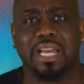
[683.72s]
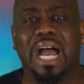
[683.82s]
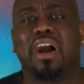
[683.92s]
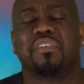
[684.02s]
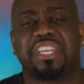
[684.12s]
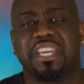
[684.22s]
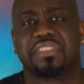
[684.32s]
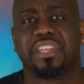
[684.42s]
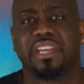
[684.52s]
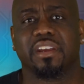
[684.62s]
I'll
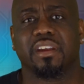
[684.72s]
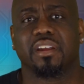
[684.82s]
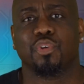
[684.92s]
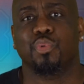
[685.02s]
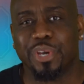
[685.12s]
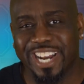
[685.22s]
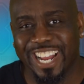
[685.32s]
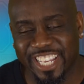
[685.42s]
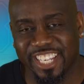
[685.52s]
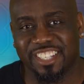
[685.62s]
get there when
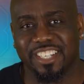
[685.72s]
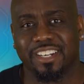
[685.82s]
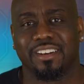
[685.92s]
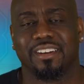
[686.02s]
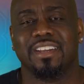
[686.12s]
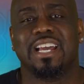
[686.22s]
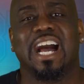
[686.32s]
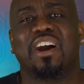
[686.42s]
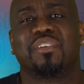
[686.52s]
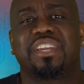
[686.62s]
I get there.
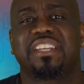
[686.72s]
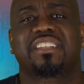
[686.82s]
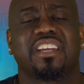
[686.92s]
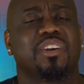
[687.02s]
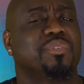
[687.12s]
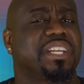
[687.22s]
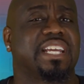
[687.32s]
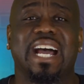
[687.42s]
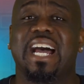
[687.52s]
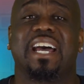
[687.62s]
I'll get there when
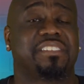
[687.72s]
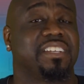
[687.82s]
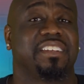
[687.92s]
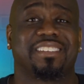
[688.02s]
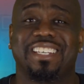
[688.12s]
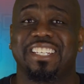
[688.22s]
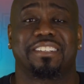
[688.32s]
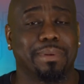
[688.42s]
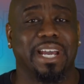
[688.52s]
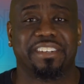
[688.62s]
God says
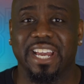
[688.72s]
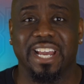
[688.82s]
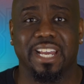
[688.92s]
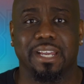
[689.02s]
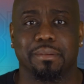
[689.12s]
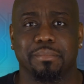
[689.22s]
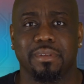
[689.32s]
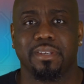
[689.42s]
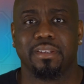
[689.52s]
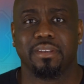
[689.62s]
it's my time.
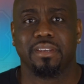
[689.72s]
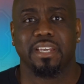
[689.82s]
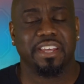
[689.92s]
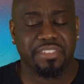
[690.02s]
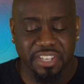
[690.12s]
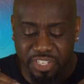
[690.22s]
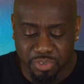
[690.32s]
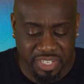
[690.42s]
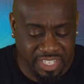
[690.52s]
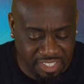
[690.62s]
And then you
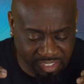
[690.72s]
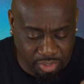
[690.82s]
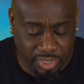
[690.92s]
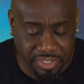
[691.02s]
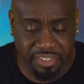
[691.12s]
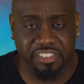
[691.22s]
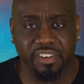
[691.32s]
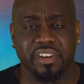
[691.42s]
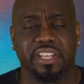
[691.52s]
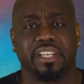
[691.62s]
can enjoy the
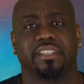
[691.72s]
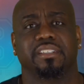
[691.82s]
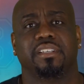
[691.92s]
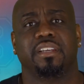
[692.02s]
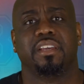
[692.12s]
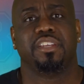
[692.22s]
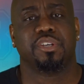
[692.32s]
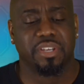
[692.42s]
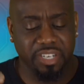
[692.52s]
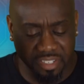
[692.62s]
journey.
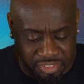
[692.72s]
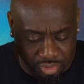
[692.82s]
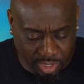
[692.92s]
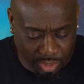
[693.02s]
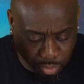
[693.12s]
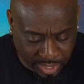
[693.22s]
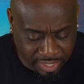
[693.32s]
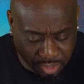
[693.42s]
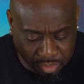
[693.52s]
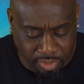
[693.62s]
You can enjoy where
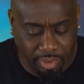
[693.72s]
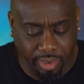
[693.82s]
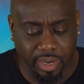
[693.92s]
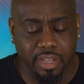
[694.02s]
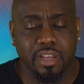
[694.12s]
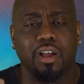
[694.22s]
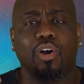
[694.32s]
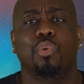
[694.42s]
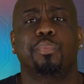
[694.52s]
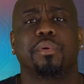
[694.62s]
you are.
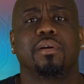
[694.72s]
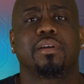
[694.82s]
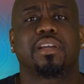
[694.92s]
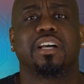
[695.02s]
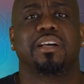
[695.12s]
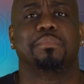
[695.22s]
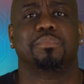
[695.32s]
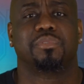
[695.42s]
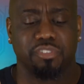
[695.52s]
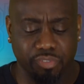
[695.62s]
Hope
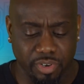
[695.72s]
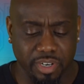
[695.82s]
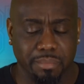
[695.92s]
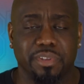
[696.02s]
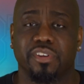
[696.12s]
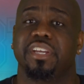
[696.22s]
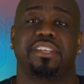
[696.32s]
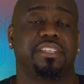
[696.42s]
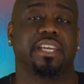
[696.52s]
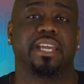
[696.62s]
comes from your
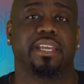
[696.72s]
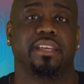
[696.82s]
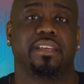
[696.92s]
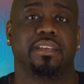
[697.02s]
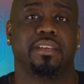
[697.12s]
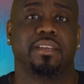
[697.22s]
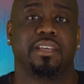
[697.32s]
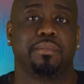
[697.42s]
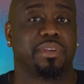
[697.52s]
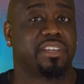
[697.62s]
ETA,
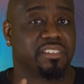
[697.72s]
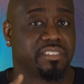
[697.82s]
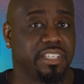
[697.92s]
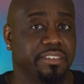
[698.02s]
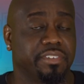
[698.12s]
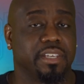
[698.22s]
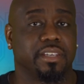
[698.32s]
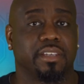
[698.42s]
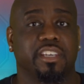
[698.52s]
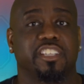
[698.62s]
because
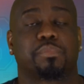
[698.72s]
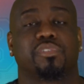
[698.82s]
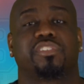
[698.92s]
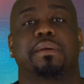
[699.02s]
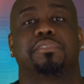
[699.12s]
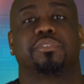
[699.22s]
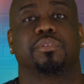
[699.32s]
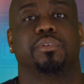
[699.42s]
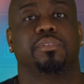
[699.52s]
giving is perception.